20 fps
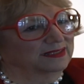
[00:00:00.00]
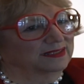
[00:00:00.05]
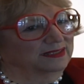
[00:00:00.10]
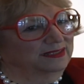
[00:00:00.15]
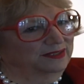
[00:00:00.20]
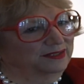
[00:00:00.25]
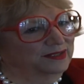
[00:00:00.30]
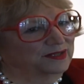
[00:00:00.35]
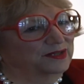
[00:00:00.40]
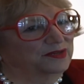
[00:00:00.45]

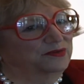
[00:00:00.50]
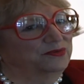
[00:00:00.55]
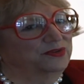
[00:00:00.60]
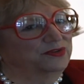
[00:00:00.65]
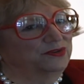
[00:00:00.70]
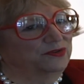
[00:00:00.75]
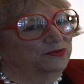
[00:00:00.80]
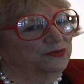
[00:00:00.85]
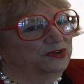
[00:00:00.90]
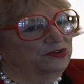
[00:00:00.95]
when
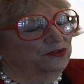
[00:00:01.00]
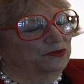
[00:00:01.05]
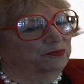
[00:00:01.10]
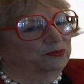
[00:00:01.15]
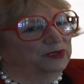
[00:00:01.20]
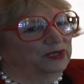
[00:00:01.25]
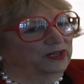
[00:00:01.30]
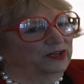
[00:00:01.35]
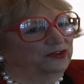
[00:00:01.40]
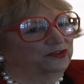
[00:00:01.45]
you reach a
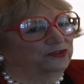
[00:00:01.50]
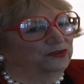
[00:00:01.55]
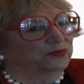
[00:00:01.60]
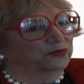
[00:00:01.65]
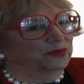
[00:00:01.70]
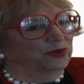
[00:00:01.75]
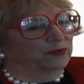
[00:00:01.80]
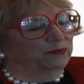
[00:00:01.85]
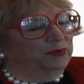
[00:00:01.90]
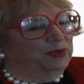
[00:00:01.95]
place and
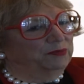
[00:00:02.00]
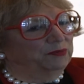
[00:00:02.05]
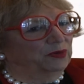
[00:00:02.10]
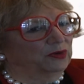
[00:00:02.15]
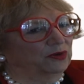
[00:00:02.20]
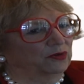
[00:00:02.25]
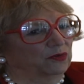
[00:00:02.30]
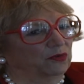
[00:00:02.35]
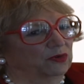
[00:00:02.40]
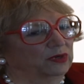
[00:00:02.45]
where people
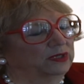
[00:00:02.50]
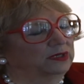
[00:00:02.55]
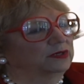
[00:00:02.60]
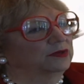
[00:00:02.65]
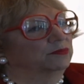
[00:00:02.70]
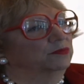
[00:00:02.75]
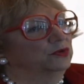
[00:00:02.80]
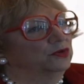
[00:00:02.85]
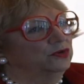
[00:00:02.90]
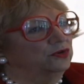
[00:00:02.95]
are wanting to
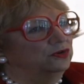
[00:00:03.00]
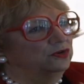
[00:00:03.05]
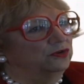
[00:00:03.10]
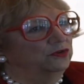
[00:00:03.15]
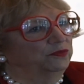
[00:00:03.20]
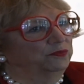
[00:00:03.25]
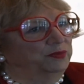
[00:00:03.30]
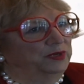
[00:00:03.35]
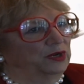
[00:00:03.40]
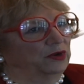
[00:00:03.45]

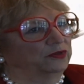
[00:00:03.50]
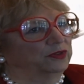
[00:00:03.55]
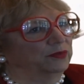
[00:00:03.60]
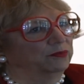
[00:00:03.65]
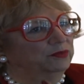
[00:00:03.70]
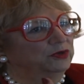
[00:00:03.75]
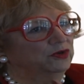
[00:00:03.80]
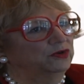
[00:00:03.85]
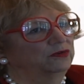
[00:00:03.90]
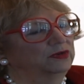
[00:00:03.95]
move, be on the
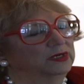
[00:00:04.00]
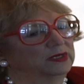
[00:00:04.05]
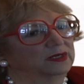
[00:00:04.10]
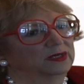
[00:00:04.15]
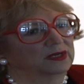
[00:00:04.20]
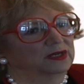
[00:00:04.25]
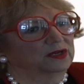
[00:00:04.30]
move,